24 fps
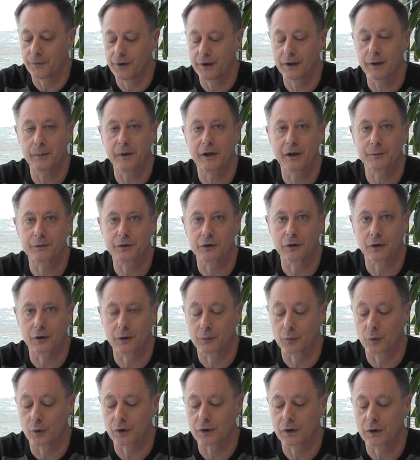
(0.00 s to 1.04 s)
then it becomes a
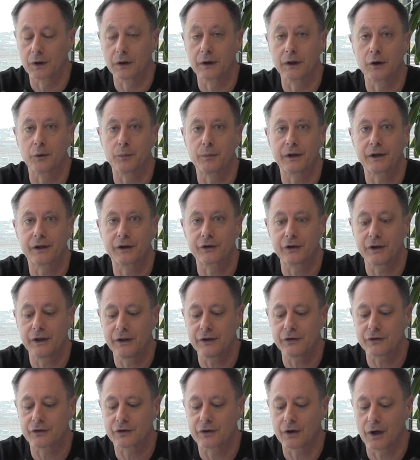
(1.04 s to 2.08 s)
little more clear because
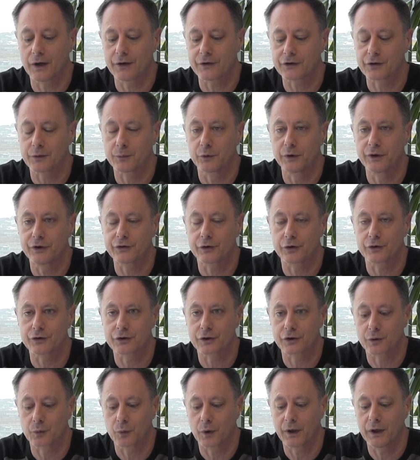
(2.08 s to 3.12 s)
he's done some research
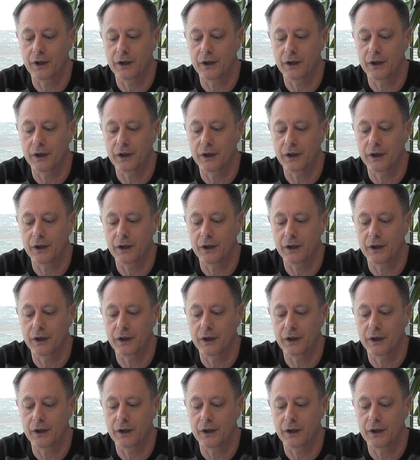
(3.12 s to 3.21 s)
into what